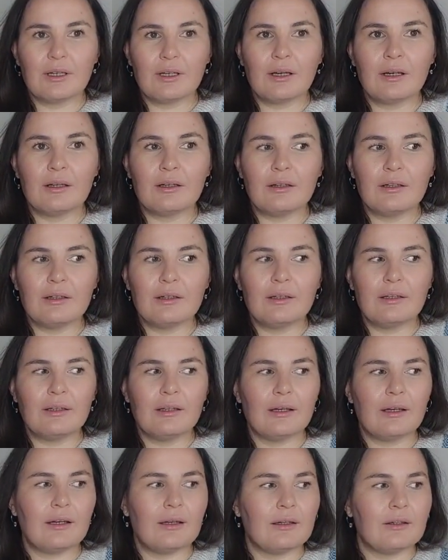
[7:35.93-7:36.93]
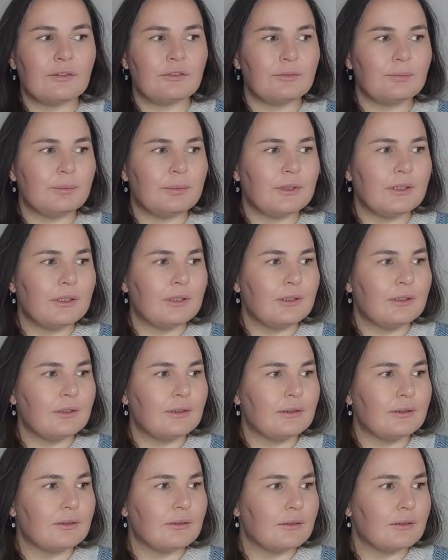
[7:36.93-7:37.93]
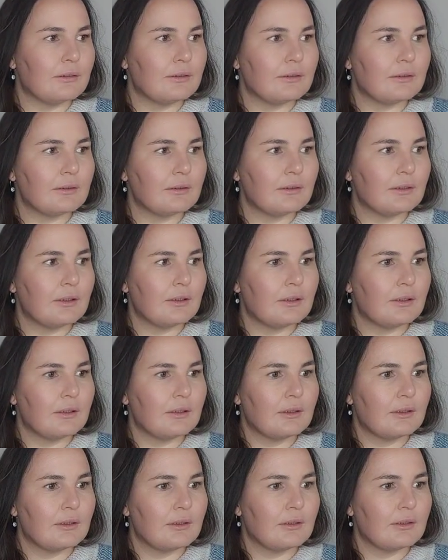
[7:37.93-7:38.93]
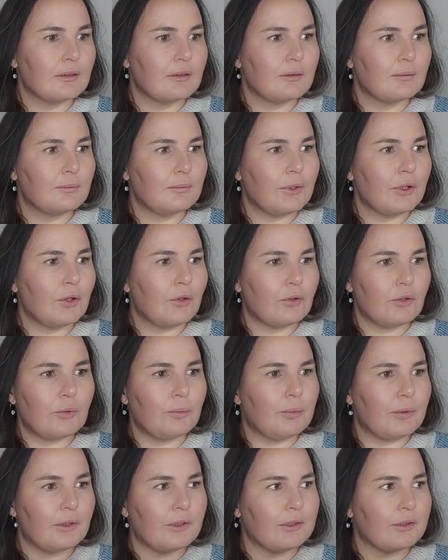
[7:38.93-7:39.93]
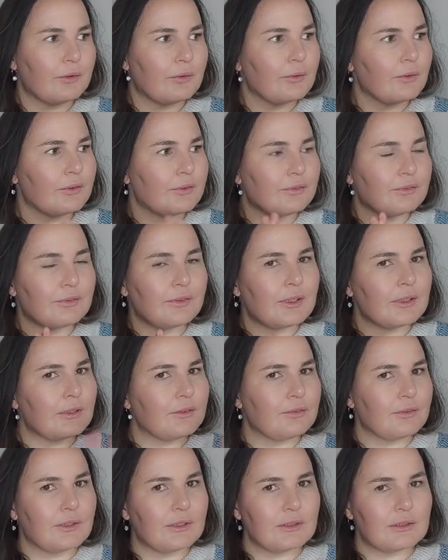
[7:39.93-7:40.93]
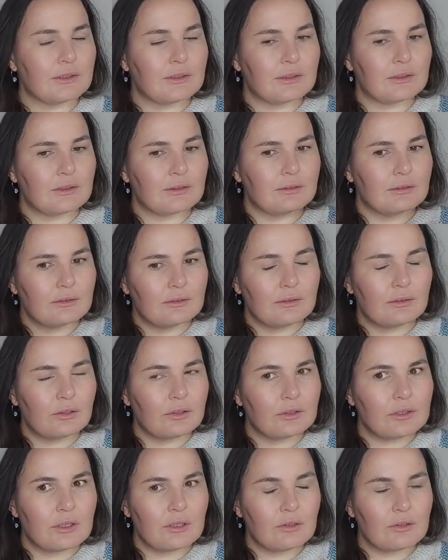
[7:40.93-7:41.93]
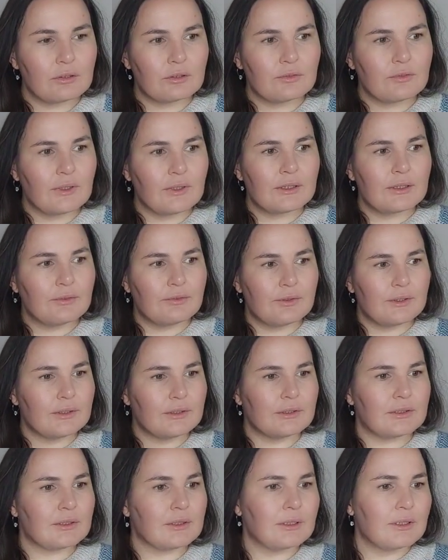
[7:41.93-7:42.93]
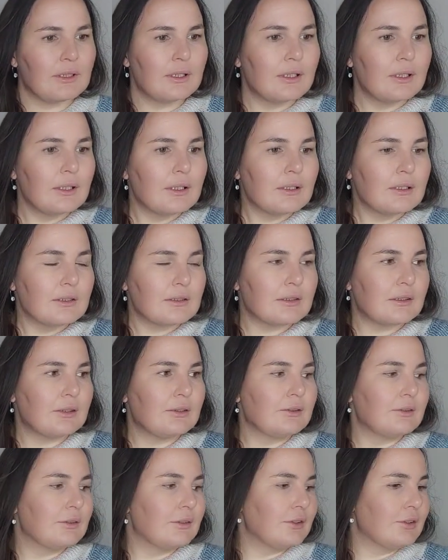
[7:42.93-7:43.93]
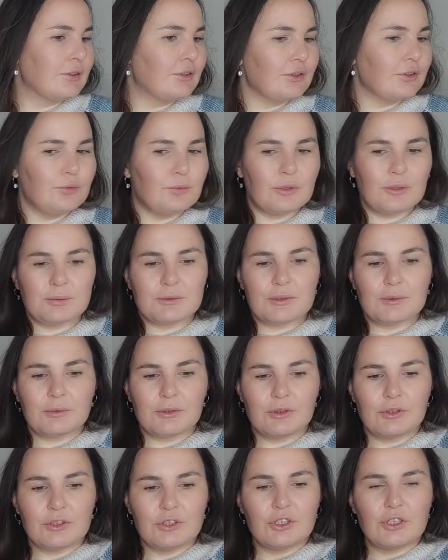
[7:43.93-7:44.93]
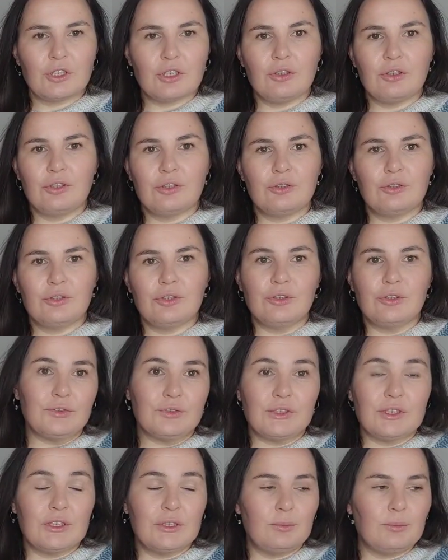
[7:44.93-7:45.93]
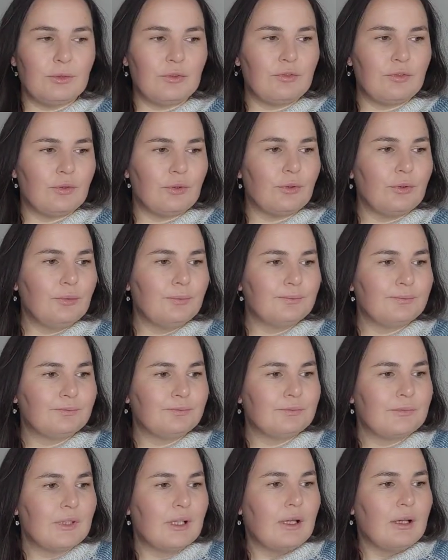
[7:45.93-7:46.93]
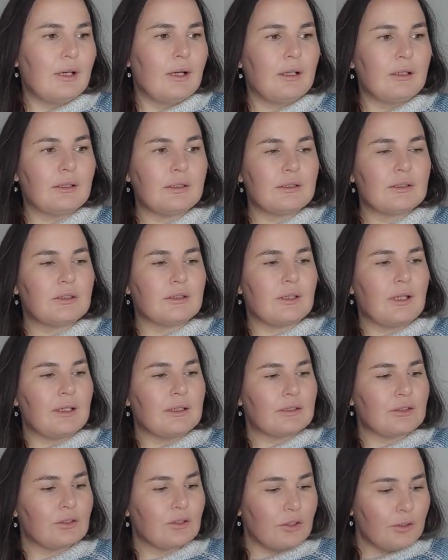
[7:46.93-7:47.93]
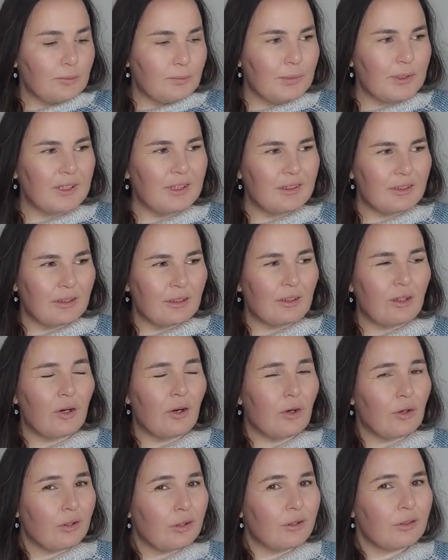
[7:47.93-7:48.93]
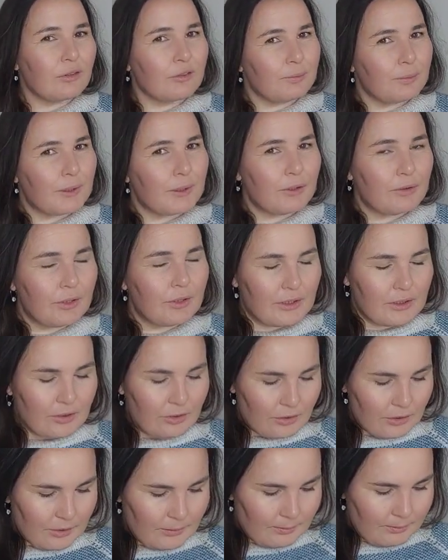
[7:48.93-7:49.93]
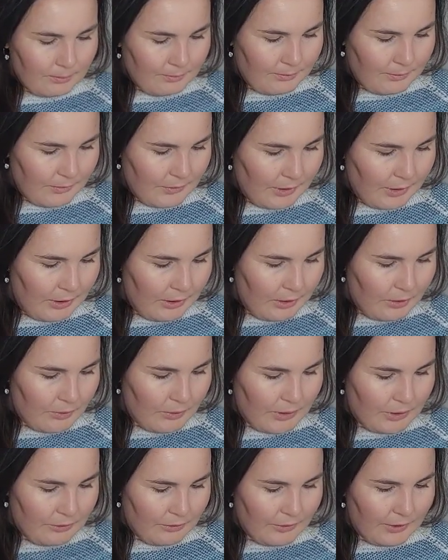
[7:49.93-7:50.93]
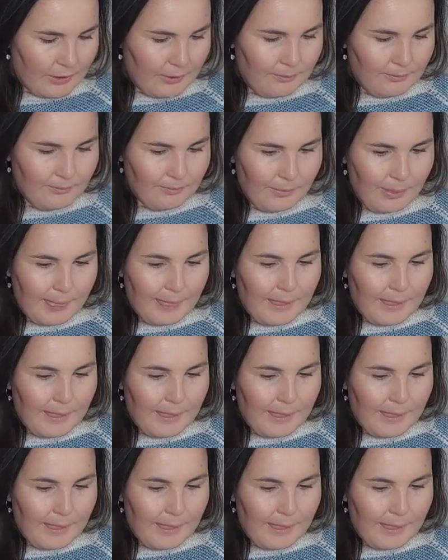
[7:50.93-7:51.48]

I have been preoccupied with other things, lots and lots of other things. So the 2 whips I'm going to show you, you've seen before, and there has not been a whole lot of progress on either one of them,